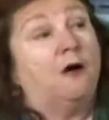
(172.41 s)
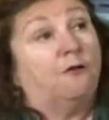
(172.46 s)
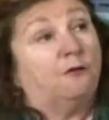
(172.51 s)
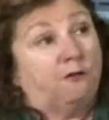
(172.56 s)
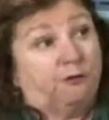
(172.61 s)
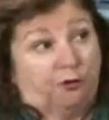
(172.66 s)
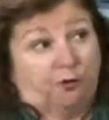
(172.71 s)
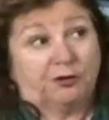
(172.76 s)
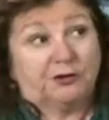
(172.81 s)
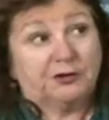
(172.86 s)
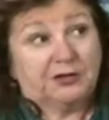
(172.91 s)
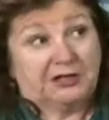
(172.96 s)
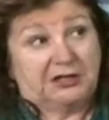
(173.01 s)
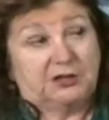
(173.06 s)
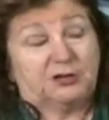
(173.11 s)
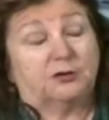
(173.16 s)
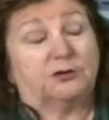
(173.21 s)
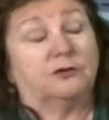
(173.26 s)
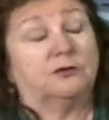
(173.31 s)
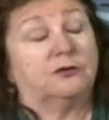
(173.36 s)
four
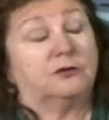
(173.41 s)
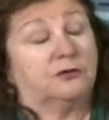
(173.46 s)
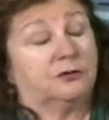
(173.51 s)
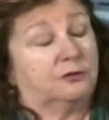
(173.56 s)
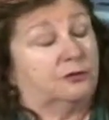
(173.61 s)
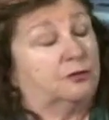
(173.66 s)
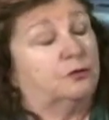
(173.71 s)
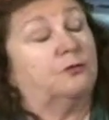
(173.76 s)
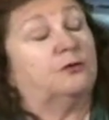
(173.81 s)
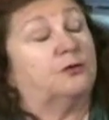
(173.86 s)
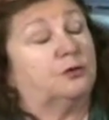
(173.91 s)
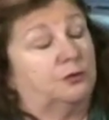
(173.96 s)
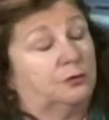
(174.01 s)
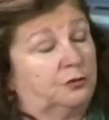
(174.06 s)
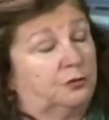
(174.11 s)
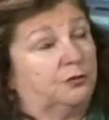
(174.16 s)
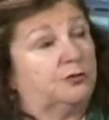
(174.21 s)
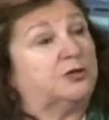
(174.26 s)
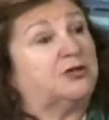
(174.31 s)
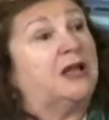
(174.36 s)
teachers, two
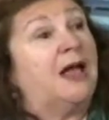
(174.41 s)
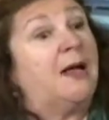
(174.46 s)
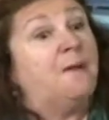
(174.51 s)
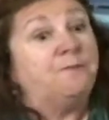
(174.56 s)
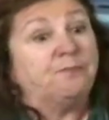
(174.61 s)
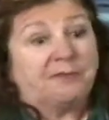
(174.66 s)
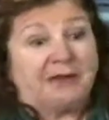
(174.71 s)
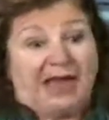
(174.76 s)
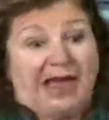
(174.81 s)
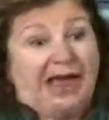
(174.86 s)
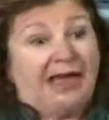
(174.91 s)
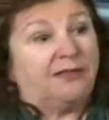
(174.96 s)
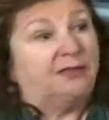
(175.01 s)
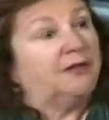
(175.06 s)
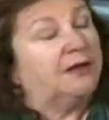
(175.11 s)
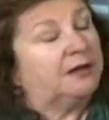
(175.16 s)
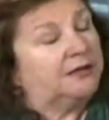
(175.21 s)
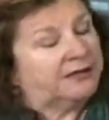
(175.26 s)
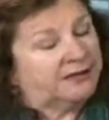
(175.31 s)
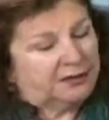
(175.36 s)
tutors,
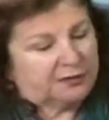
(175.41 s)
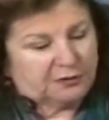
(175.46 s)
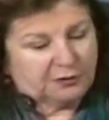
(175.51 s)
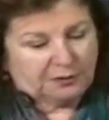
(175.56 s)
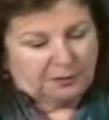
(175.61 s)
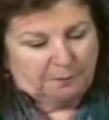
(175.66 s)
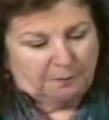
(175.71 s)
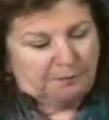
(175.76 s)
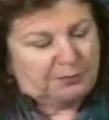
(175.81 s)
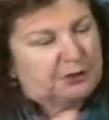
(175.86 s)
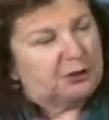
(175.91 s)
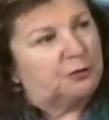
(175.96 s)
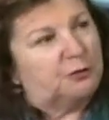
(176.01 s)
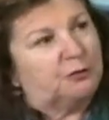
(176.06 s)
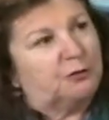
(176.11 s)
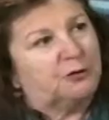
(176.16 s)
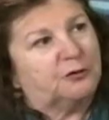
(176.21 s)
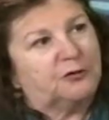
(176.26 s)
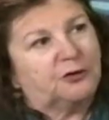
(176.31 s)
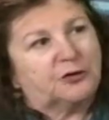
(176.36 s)
and the
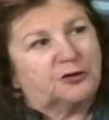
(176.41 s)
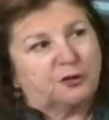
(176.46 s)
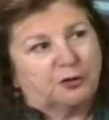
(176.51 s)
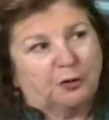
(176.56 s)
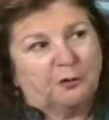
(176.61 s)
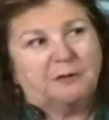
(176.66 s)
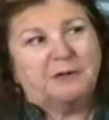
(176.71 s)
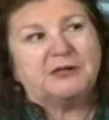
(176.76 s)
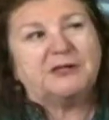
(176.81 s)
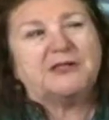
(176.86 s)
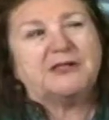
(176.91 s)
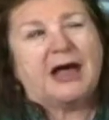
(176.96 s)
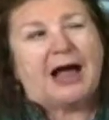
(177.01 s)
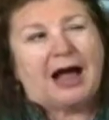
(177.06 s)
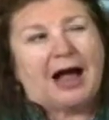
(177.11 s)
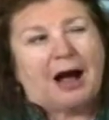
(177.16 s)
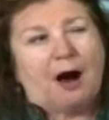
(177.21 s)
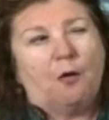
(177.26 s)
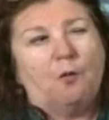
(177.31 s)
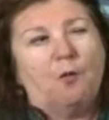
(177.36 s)
computer determines
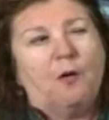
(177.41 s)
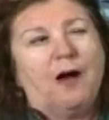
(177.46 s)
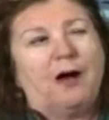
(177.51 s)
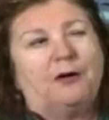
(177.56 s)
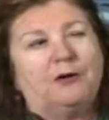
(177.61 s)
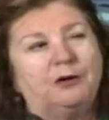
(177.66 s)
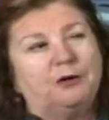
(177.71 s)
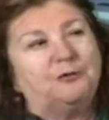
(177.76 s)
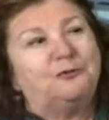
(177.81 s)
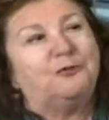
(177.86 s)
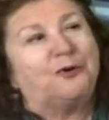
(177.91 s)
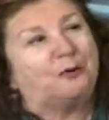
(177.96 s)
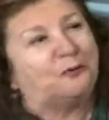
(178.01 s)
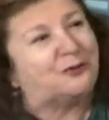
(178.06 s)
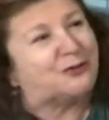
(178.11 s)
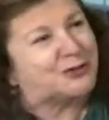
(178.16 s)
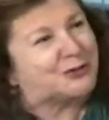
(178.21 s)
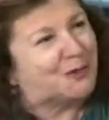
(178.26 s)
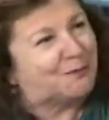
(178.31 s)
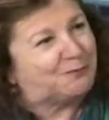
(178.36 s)
how well you know
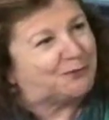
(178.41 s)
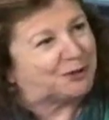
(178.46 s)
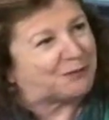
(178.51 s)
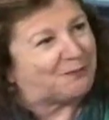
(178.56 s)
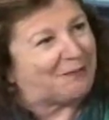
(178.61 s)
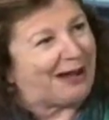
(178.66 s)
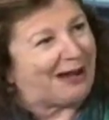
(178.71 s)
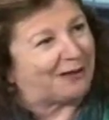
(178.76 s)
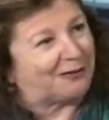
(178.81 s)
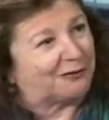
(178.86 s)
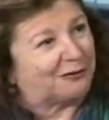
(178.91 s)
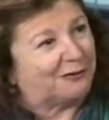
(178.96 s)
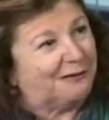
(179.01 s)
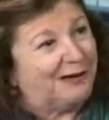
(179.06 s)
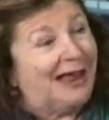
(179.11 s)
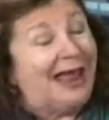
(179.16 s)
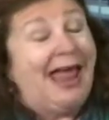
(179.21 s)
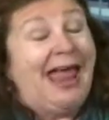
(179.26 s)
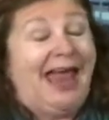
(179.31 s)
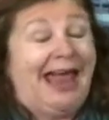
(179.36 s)
the subject adaptive. matter.
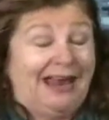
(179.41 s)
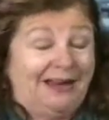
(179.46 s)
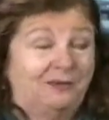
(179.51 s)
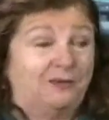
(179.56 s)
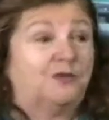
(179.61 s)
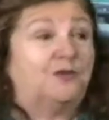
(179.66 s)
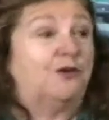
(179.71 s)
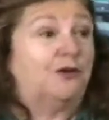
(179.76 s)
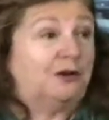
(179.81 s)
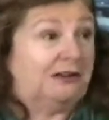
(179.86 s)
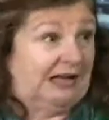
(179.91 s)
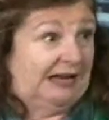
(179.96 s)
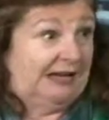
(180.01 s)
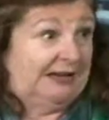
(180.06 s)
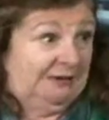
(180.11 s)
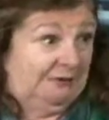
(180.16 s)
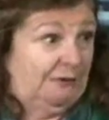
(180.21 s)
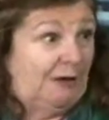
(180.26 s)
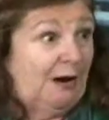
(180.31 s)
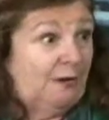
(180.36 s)
It's adaptive. And for
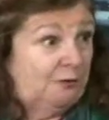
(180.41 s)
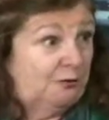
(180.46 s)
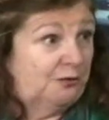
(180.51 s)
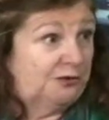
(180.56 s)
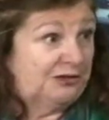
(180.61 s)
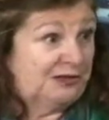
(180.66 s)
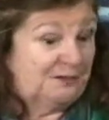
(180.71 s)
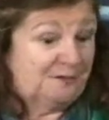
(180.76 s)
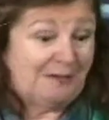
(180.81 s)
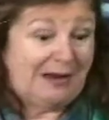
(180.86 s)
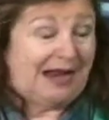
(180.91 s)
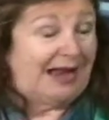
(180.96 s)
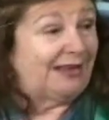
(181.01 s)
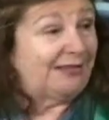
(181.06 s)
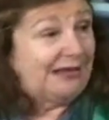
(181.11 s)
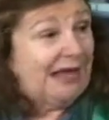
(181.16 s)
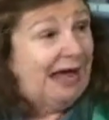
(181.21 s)
like, if I was in math,